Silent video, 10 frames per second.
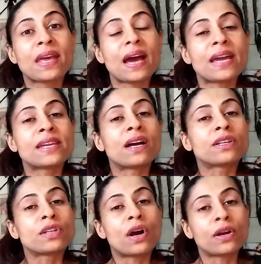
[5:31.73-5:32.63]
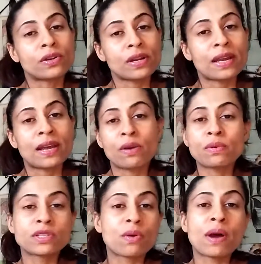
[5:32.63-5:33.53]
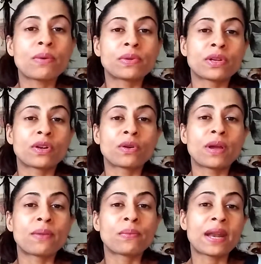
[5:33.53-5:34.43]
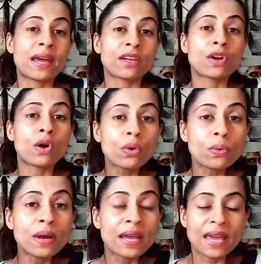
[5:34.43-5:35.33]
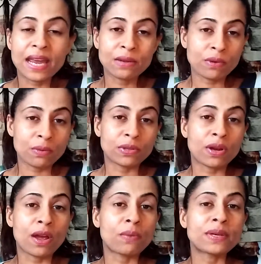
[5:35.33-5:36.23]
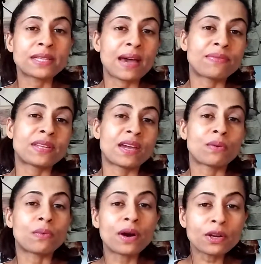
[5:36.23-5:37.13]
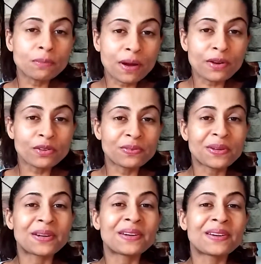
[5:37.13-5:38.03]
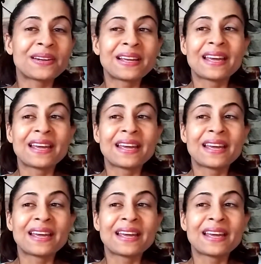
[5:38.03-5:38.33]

a young daughter, and I always go out with her, and when I go anywhere with her, I always have to take a water bottle for her